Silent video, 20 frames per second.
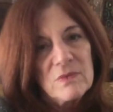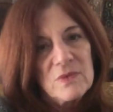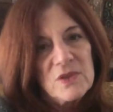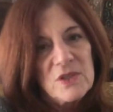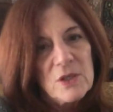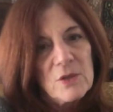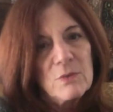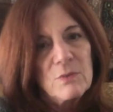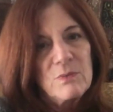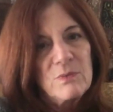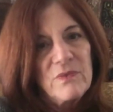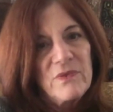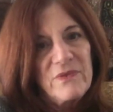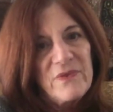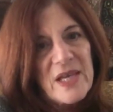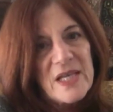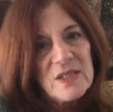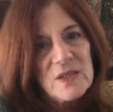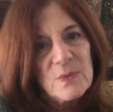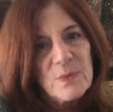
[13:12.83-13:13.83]
so
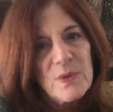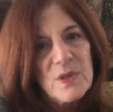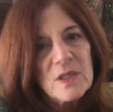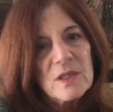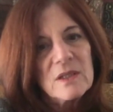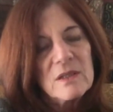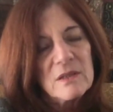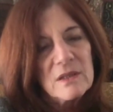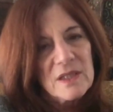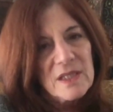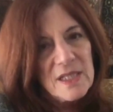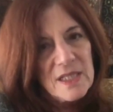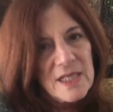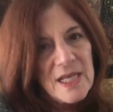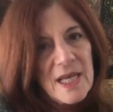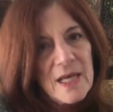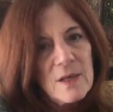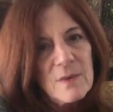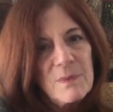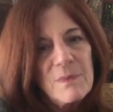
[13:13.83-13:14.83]
Facebook can
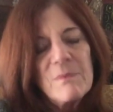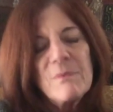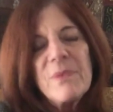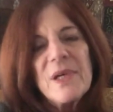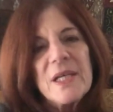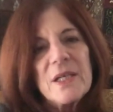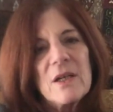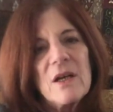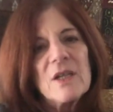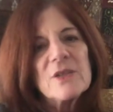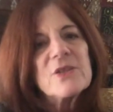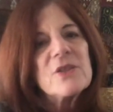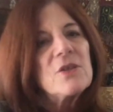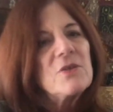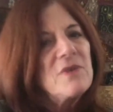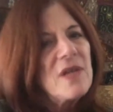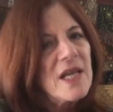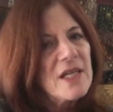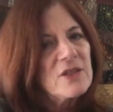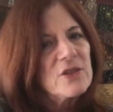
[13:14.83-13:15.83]
help, but also
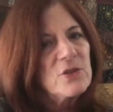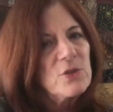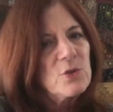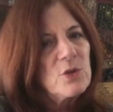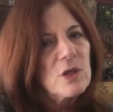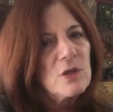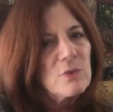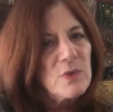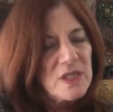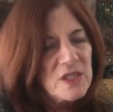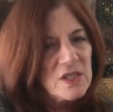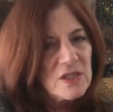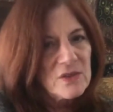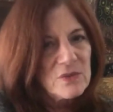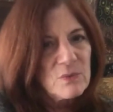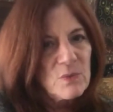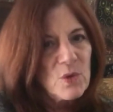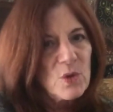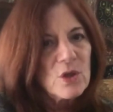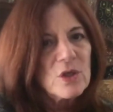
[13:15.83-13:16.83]
Nextdoor, which
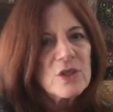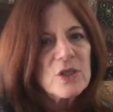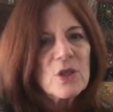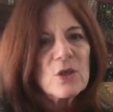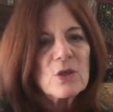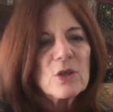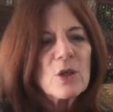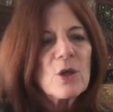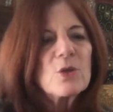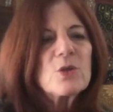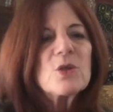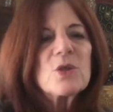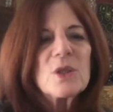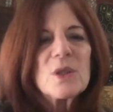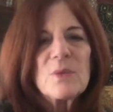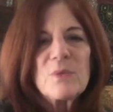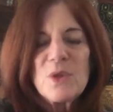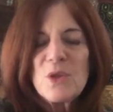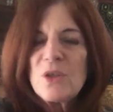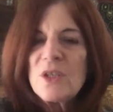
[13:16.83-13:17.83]
is more your local
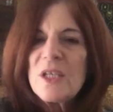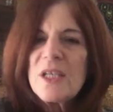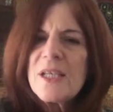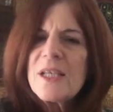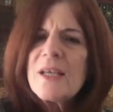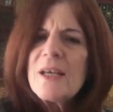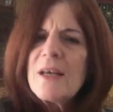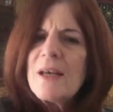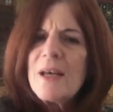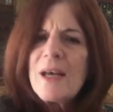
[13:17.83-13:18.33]
community.